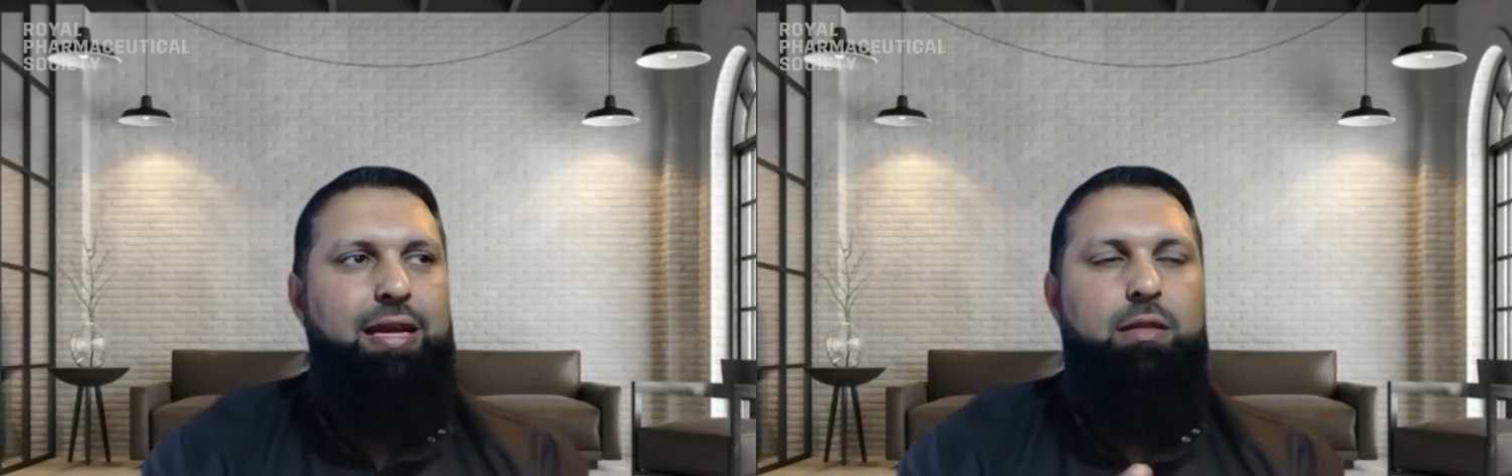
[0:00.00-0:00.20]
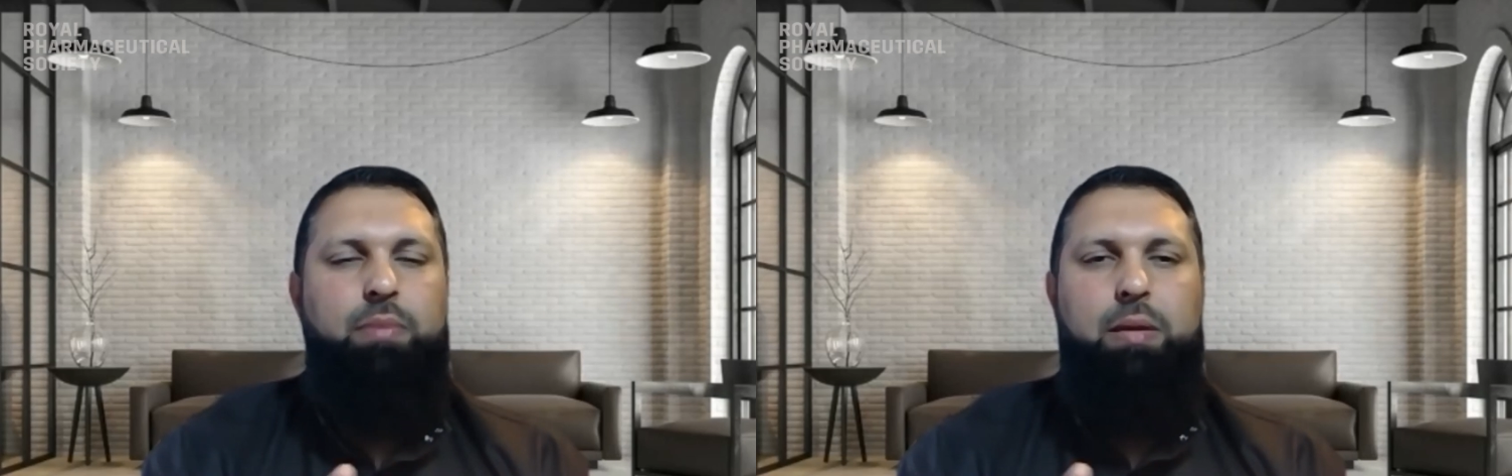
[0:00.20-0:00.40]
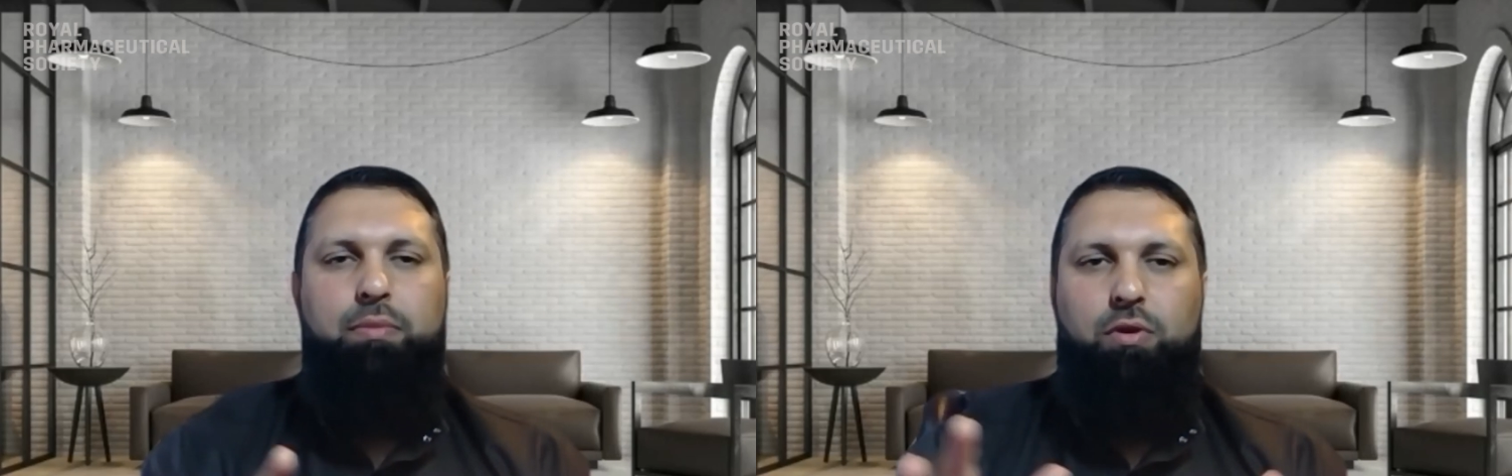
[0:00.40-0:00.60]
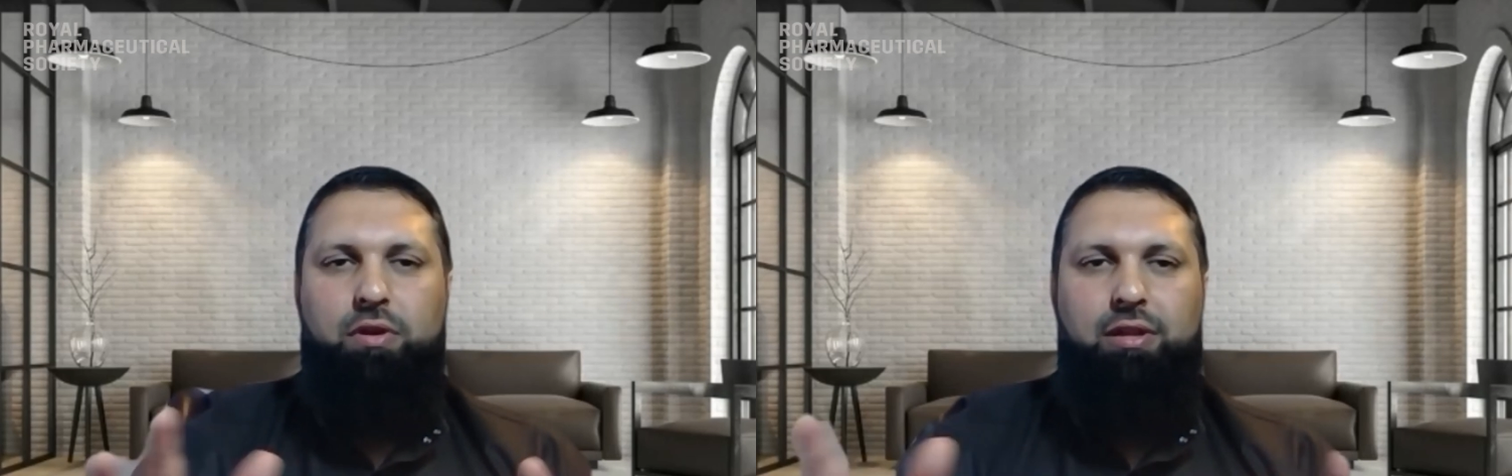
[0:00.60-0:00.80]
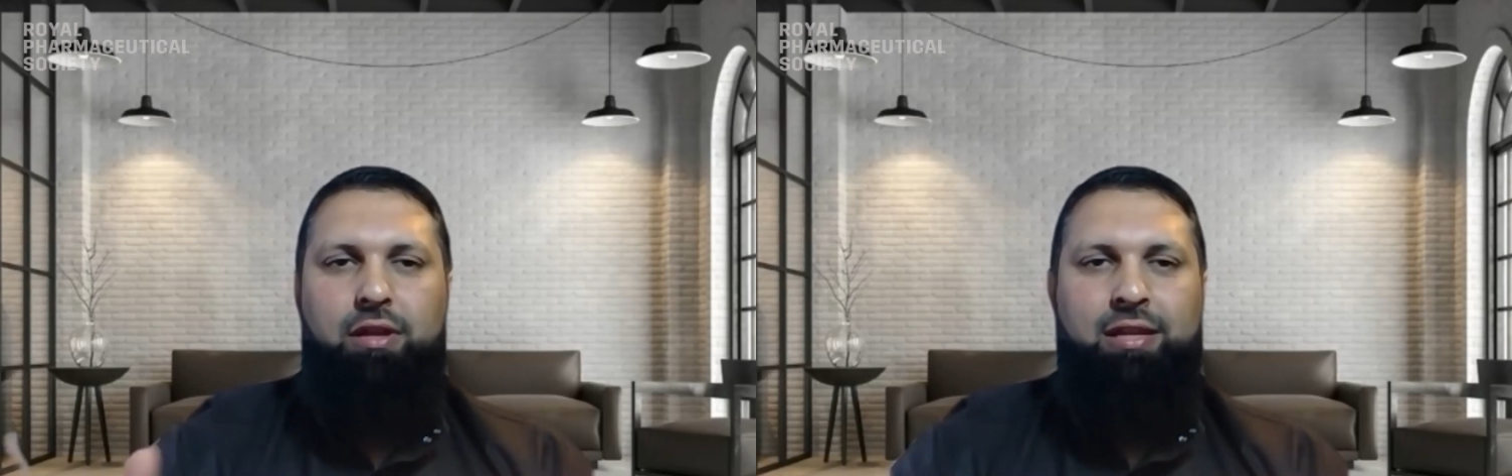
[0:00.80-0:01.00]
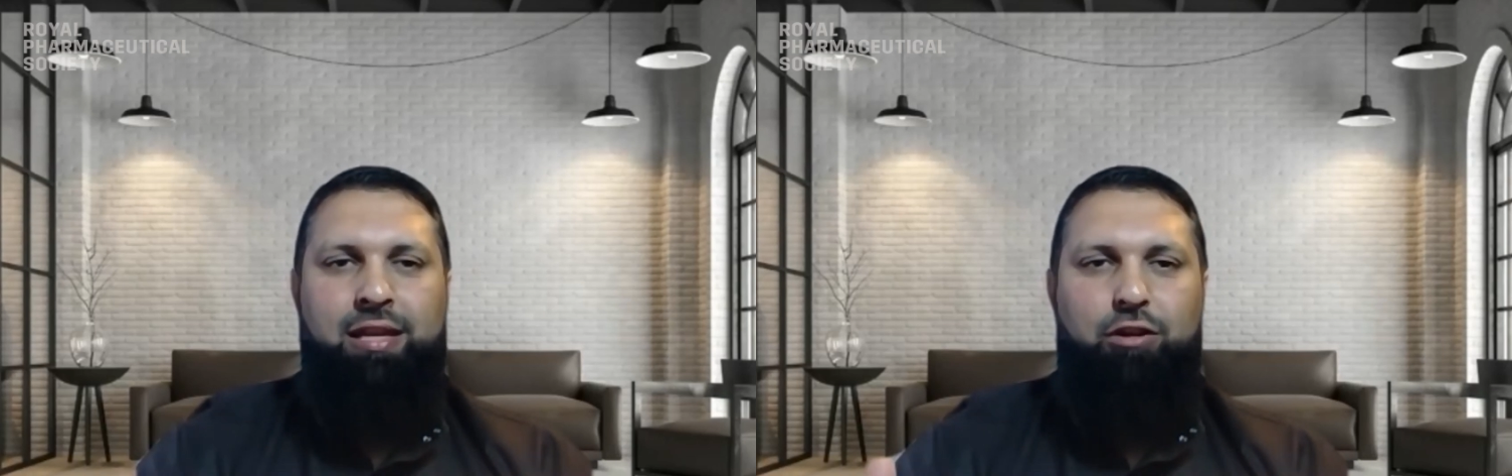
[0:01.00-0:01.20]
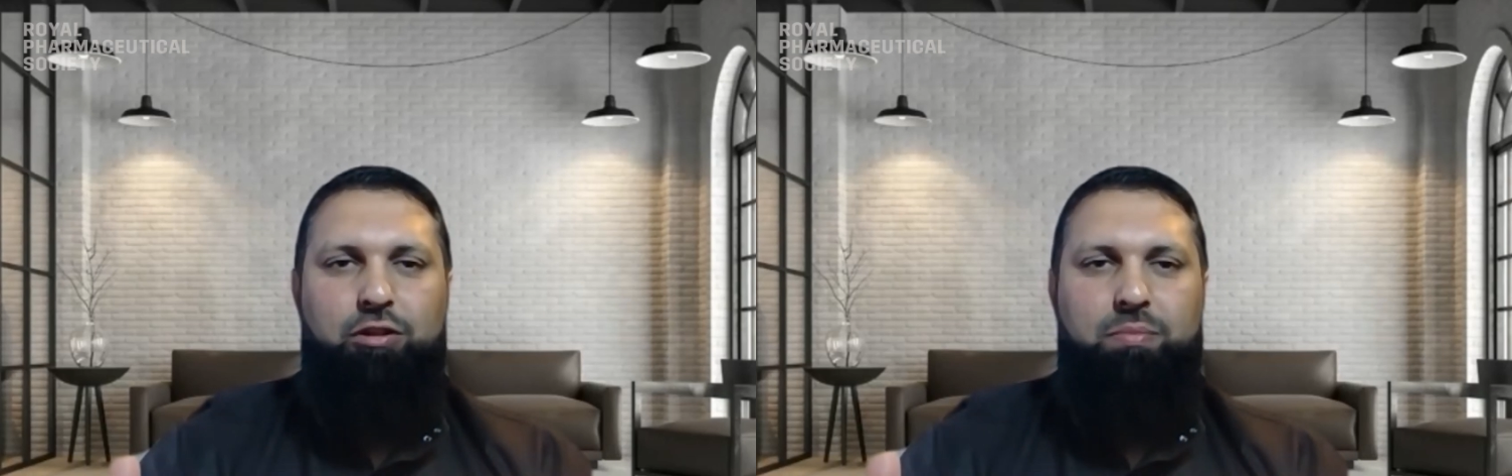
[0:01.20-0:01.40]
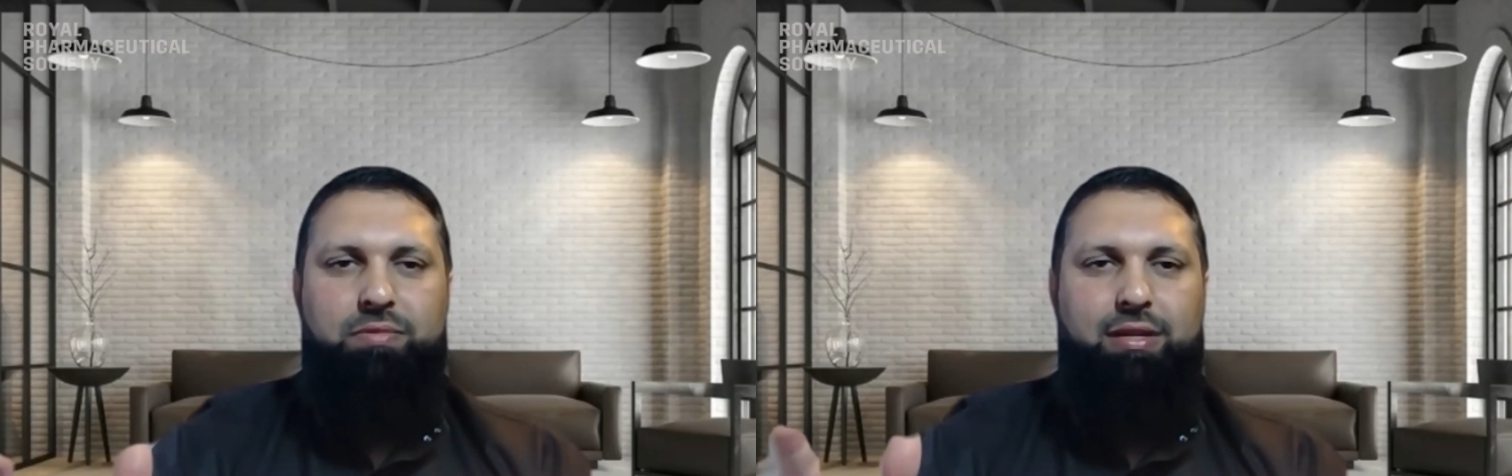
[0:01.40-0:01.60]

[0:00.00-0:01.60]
either people look at the learning outcomes